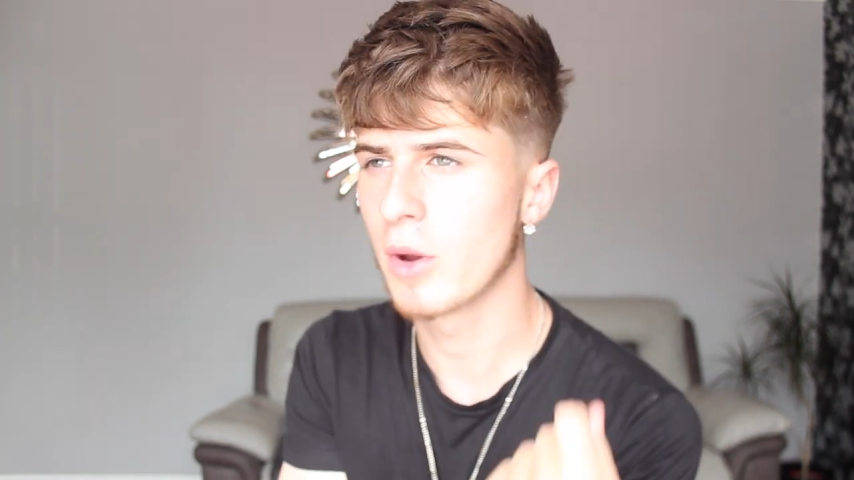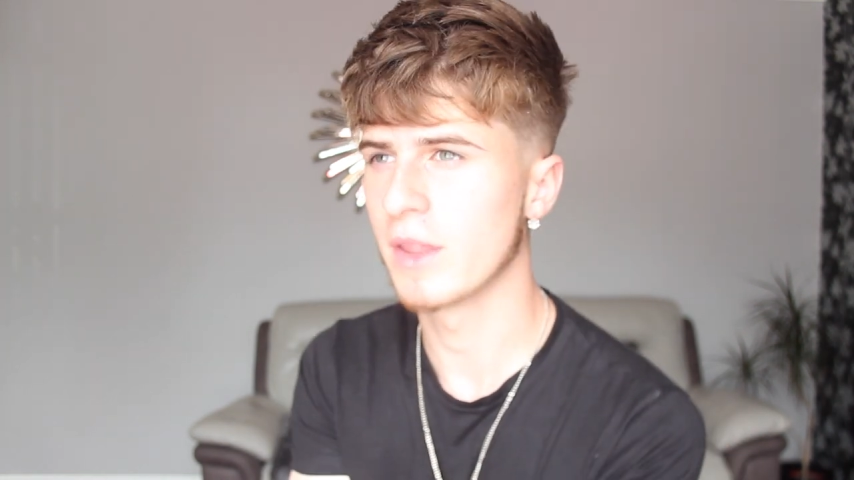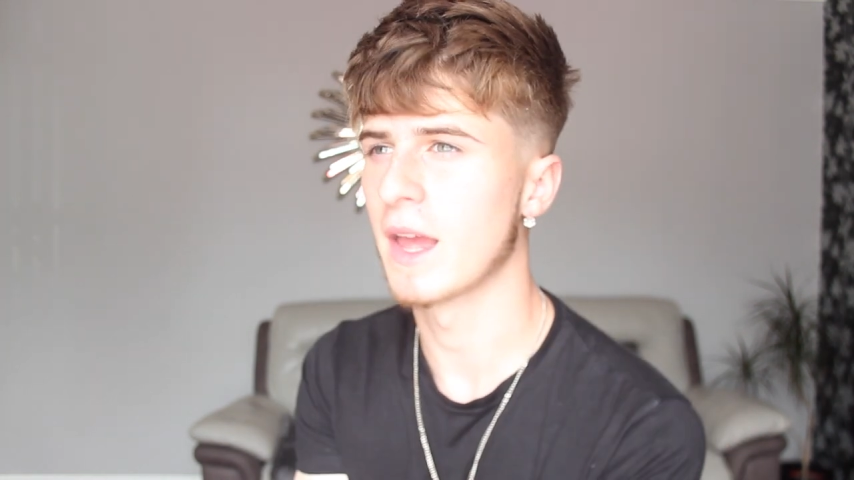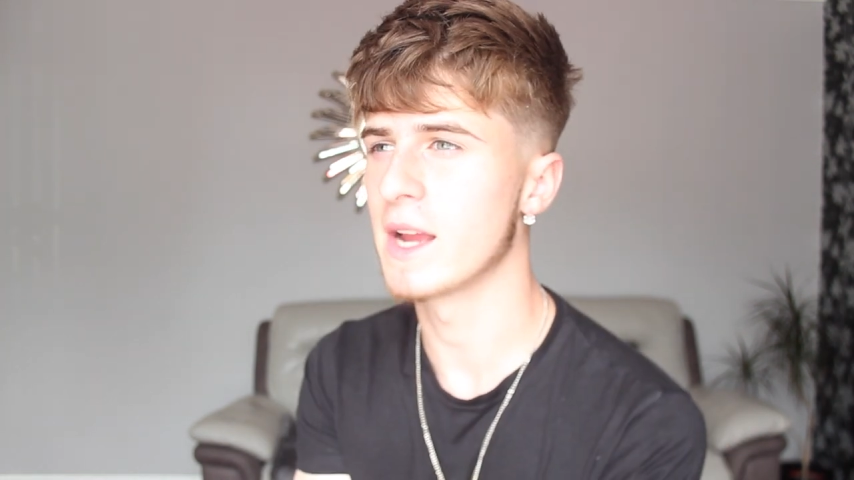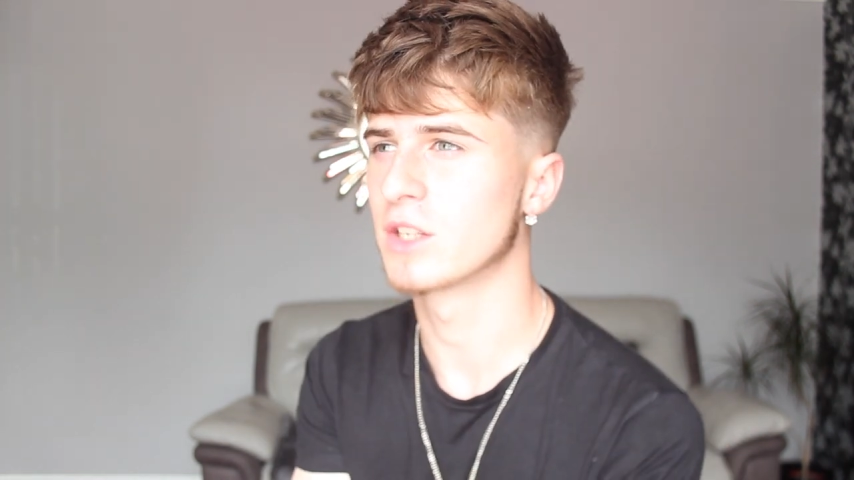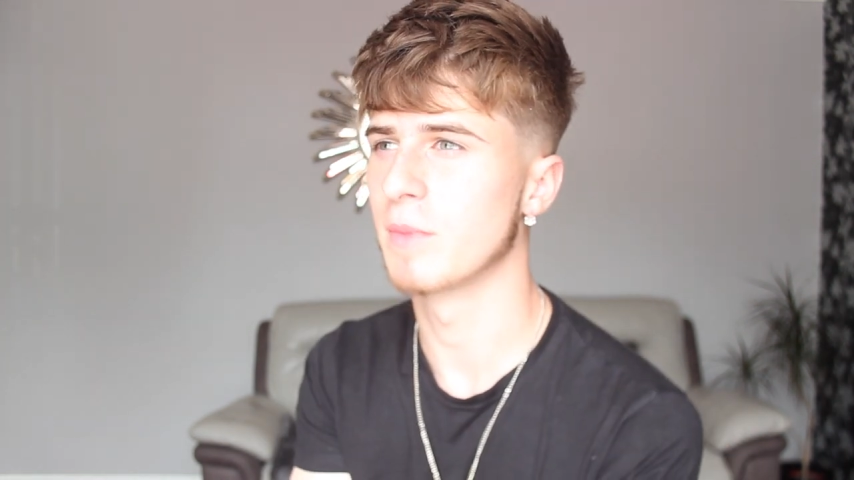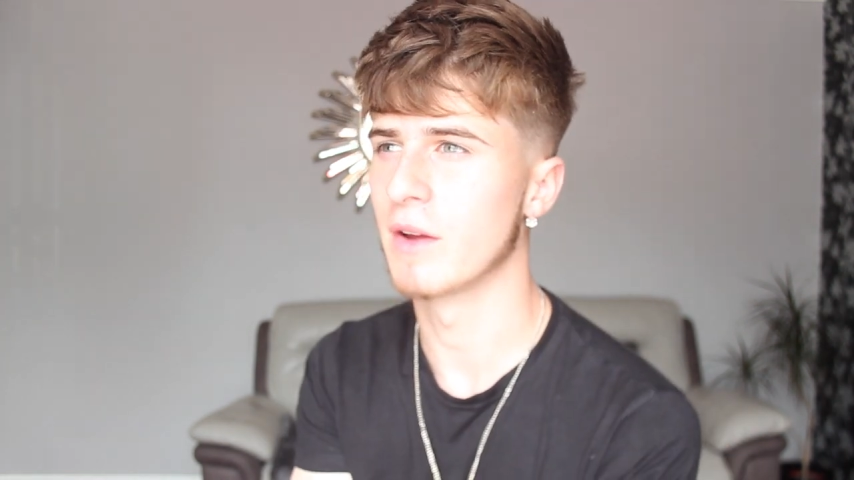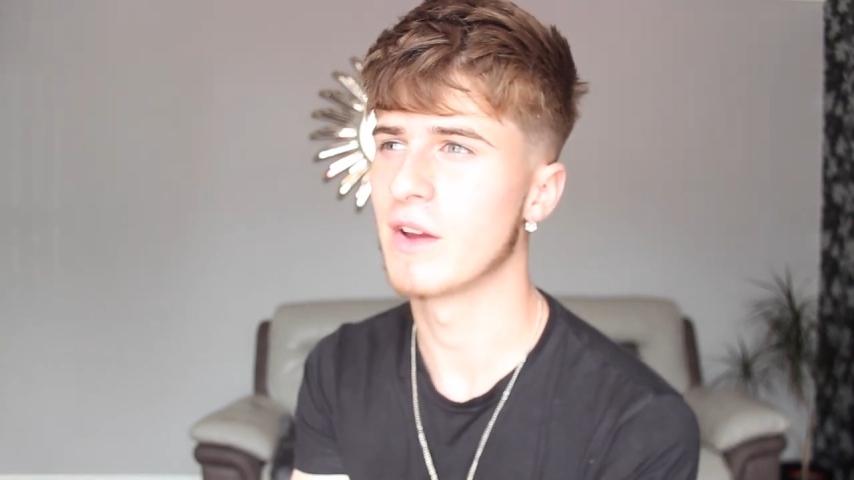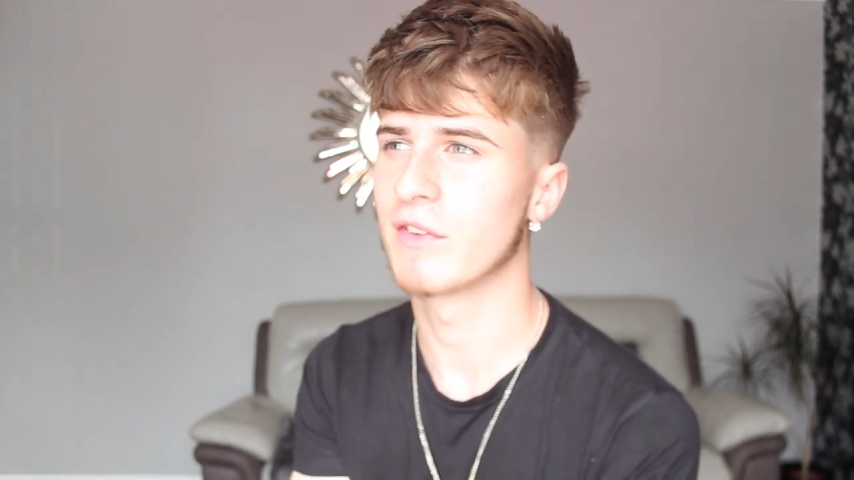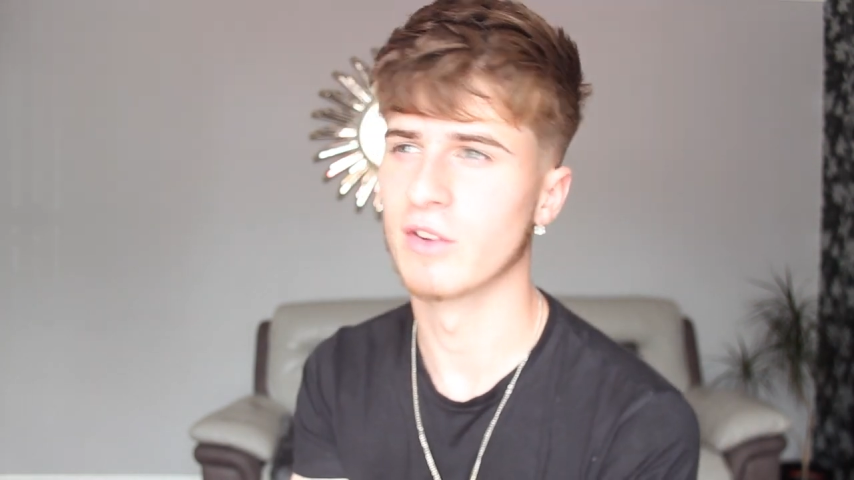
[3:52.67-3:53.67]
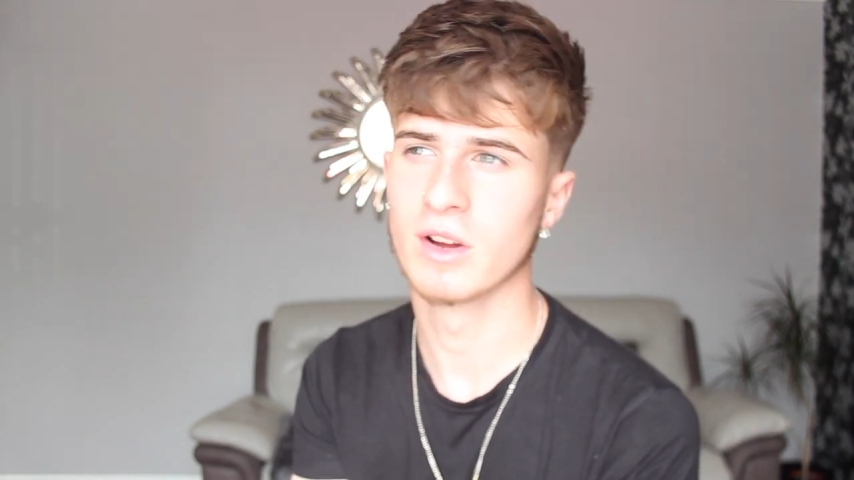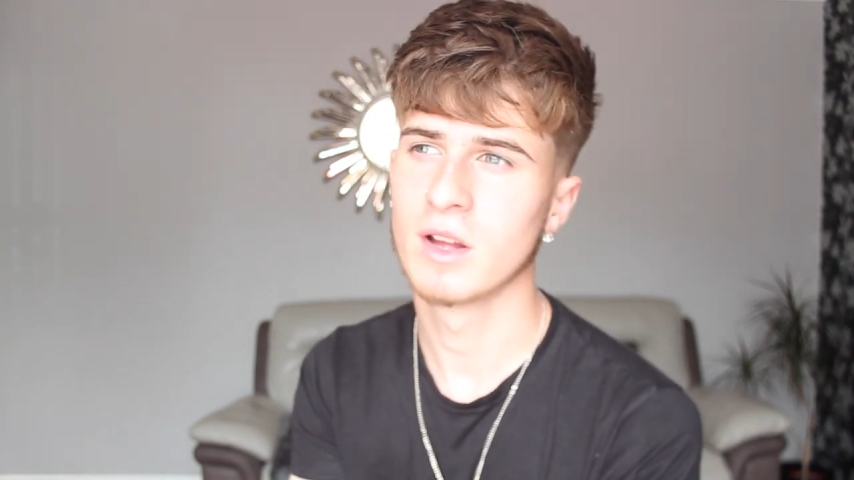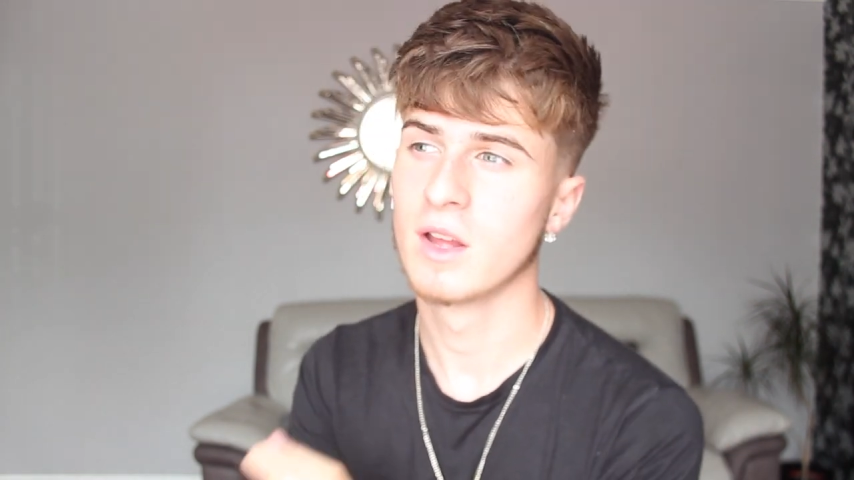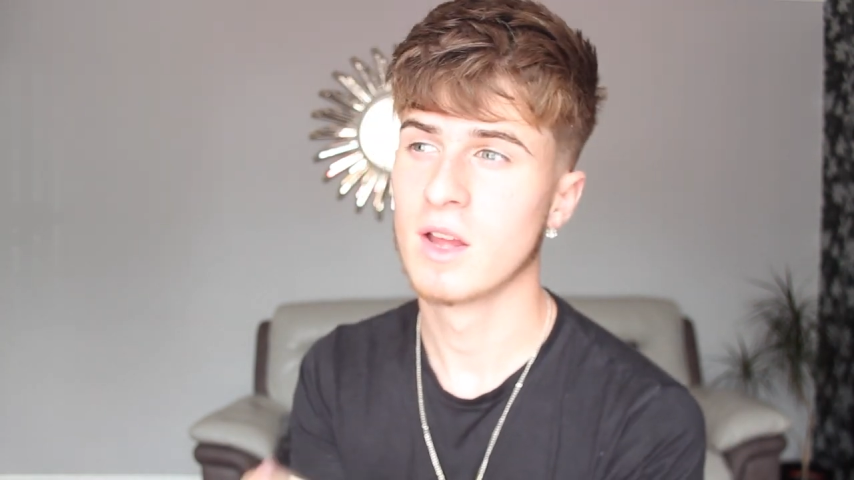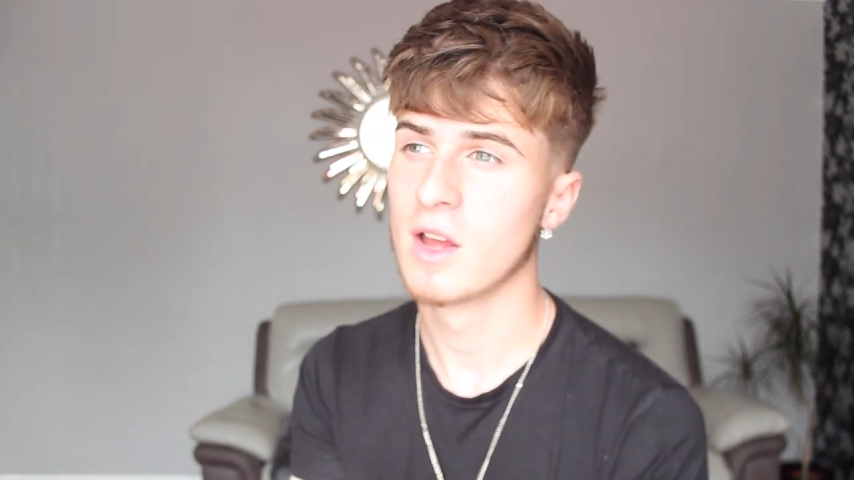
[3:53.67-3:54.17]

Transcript: put in that extra bit of effort,